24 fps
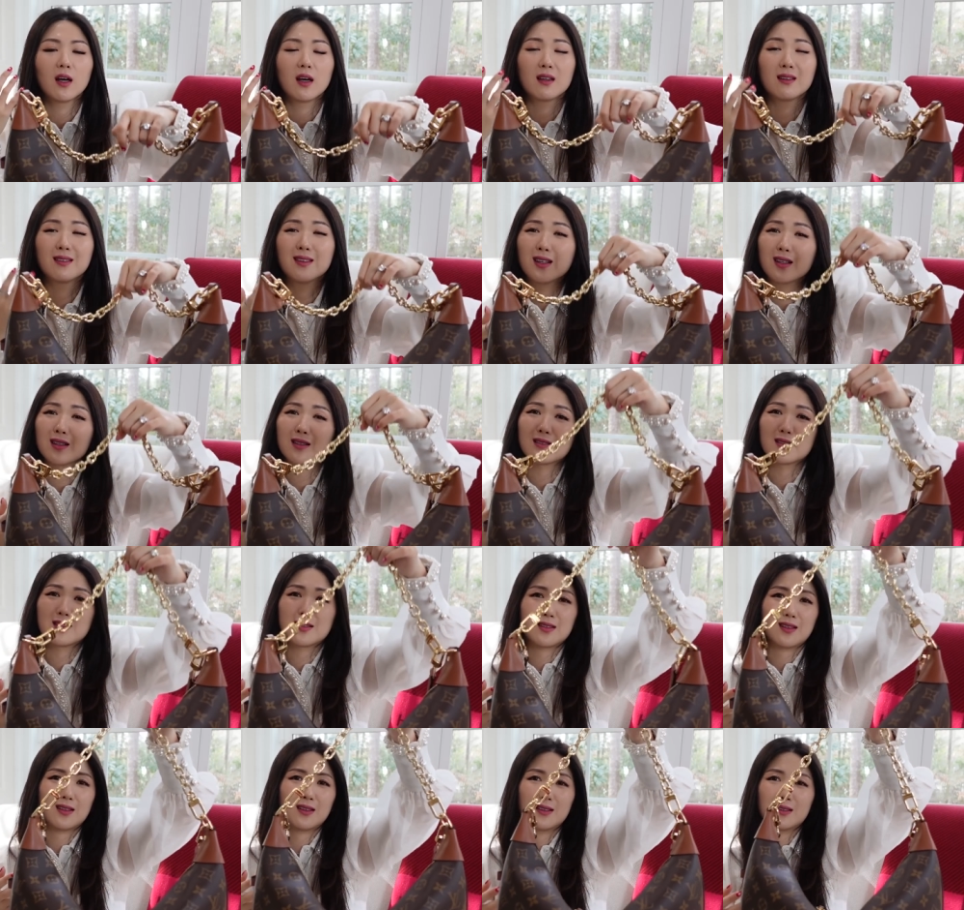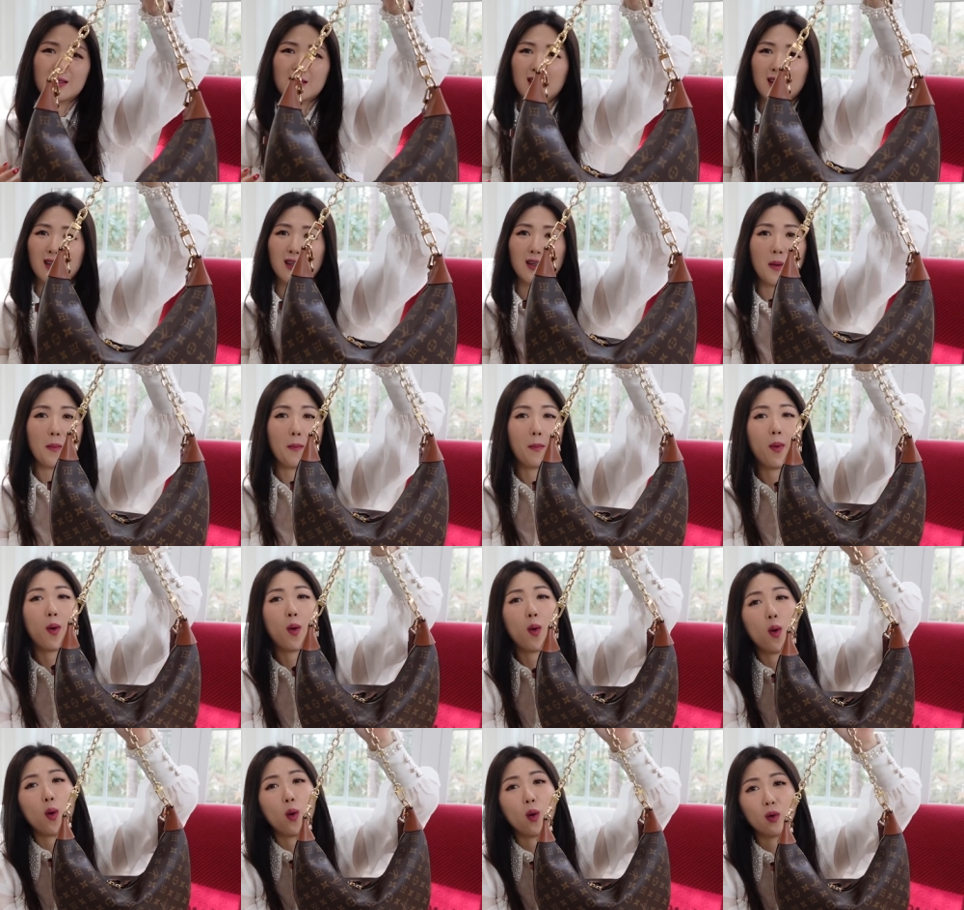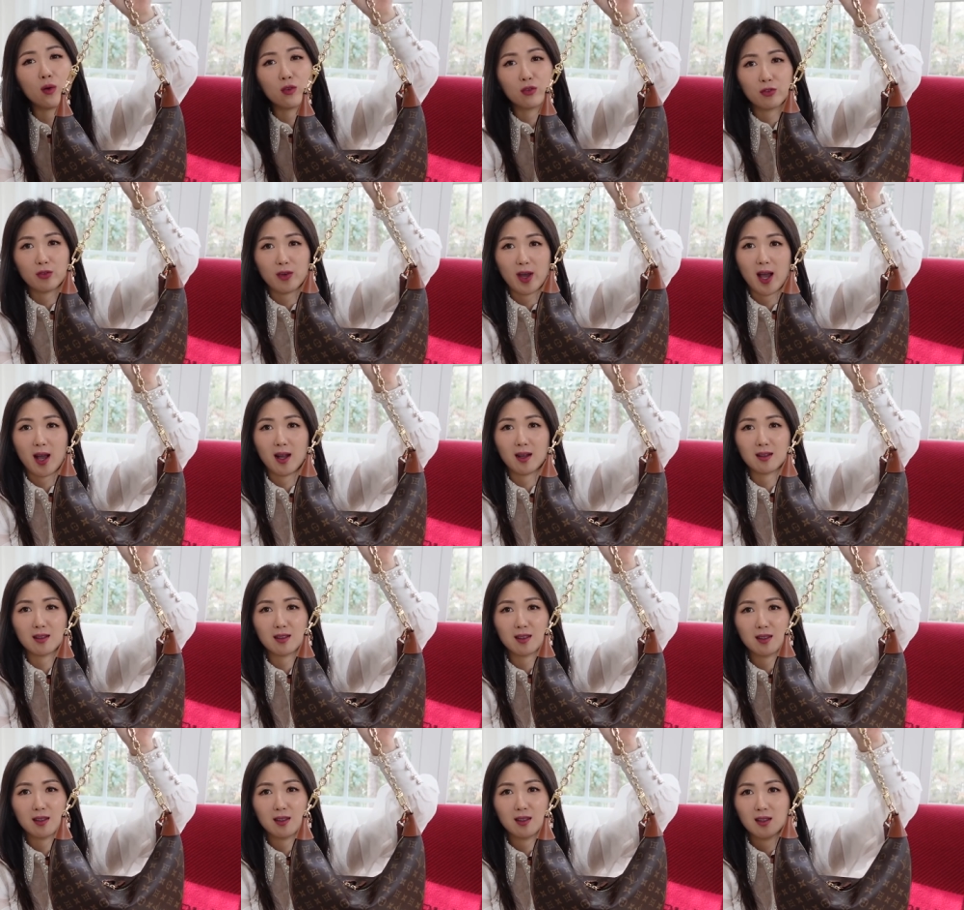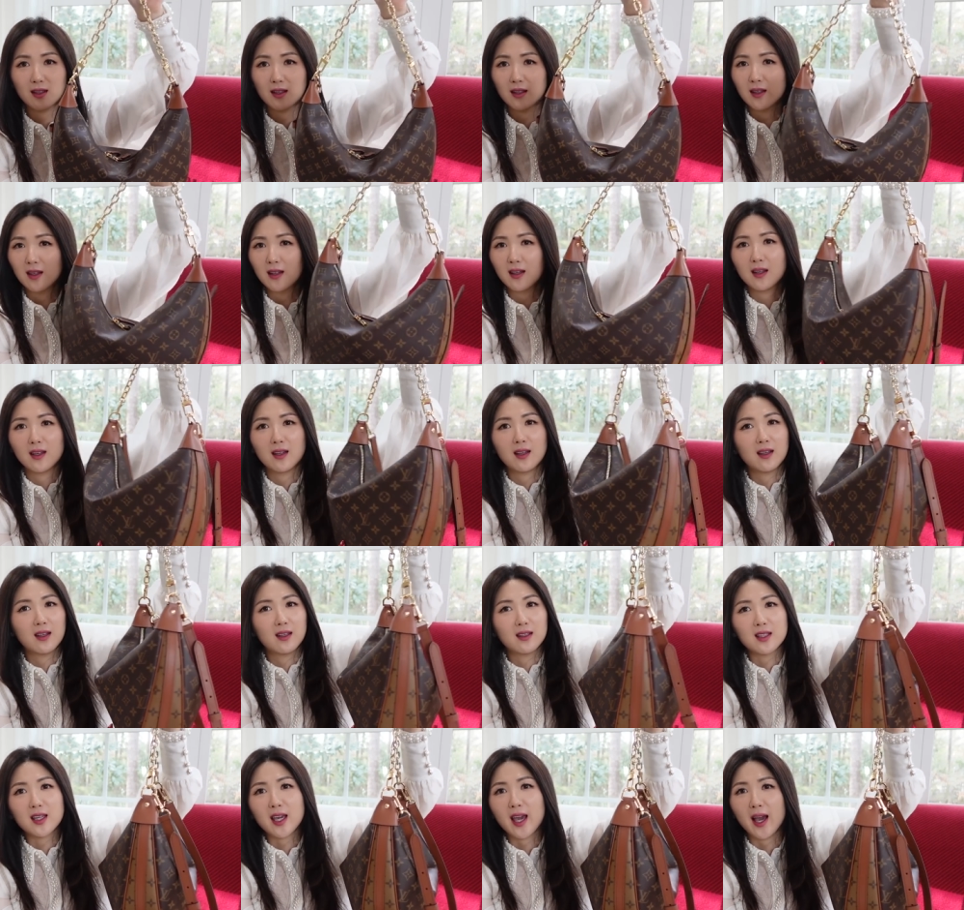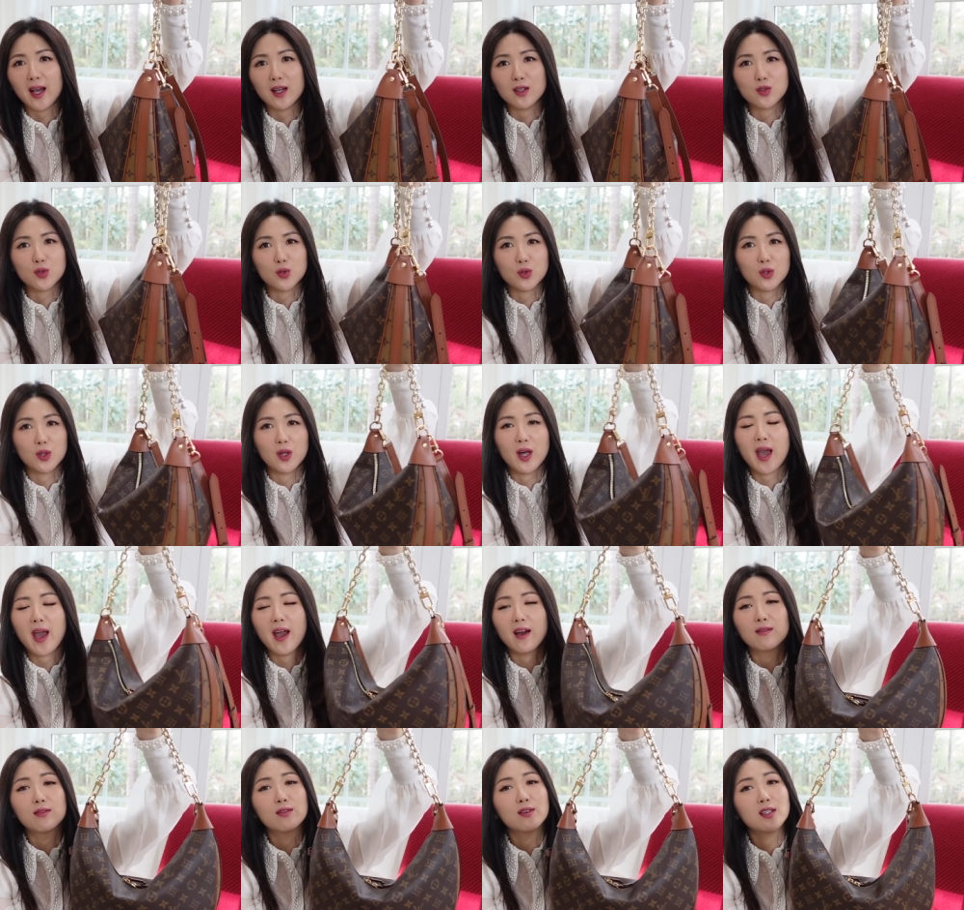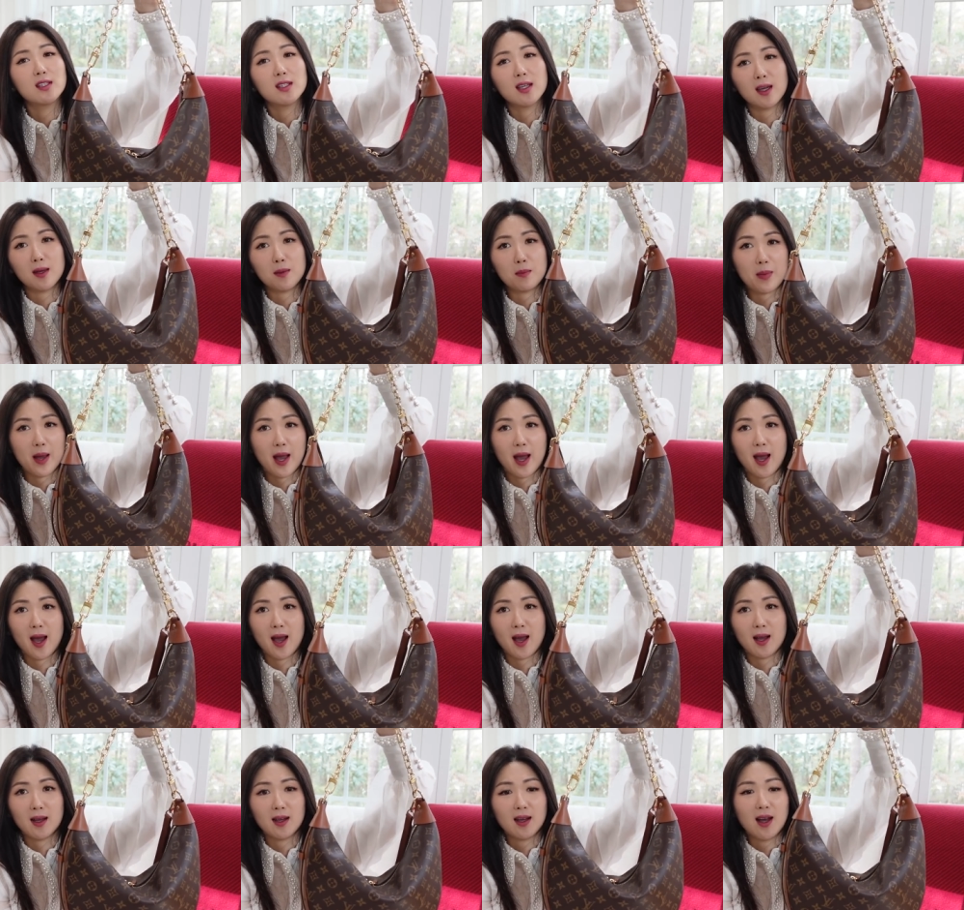this is like perfect casual everyday bag.